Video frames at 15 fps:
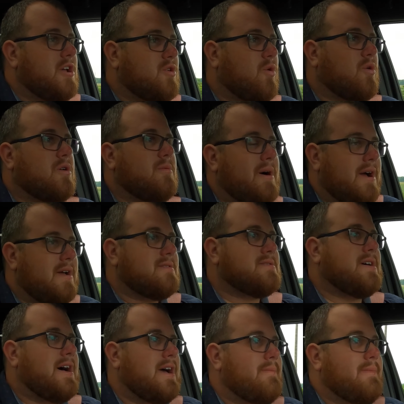Quarter mile
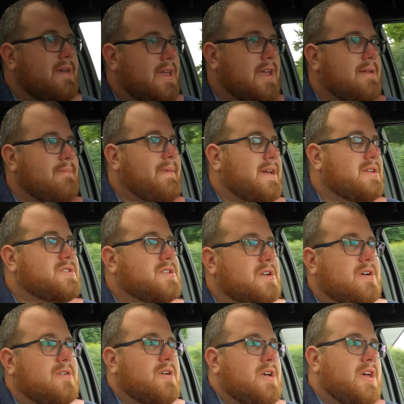time in
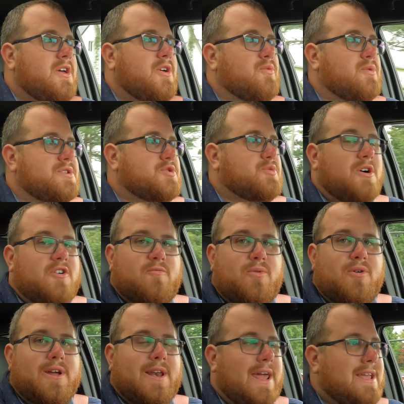Mexico was
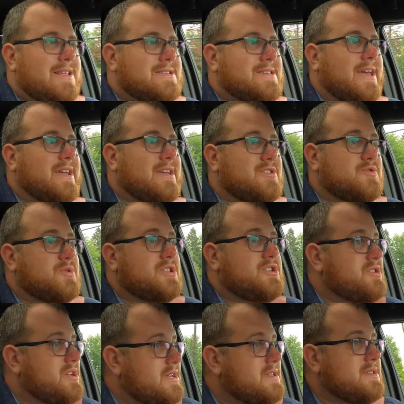12.8 seconds,
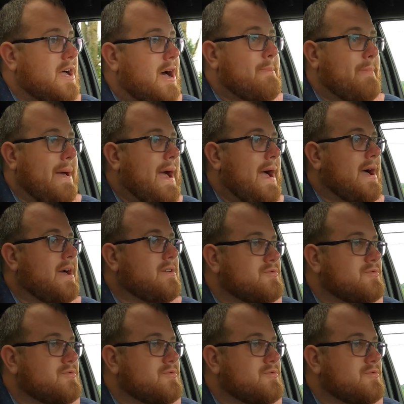which is not bad.